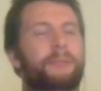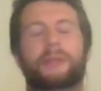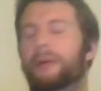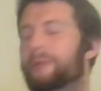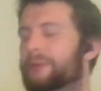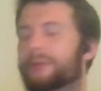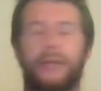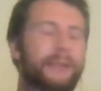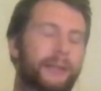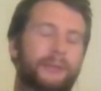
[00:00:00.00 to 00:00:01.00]
sounds
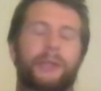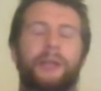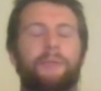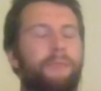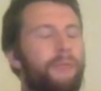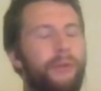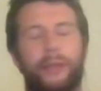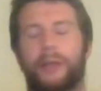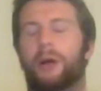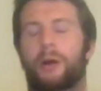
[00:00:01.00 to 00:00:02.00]
like a
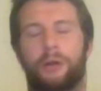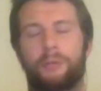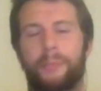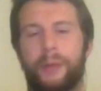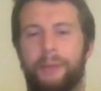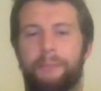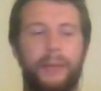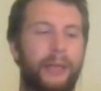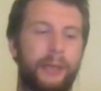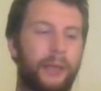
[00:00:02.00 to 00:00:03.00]
really hardcore
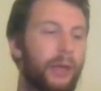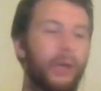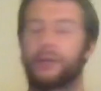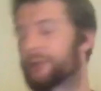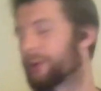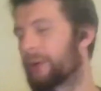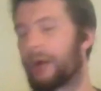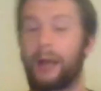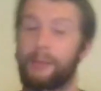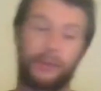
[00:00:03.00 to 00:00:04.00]
meeting.
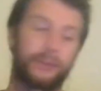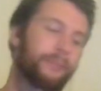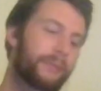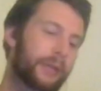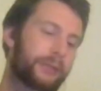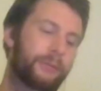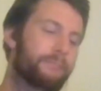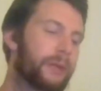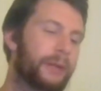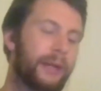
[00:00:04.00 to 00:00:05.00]
So I'm going to sleep next to
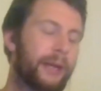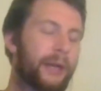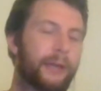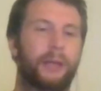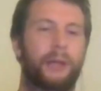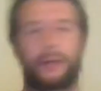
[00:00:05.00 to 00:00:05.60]
him Monday night.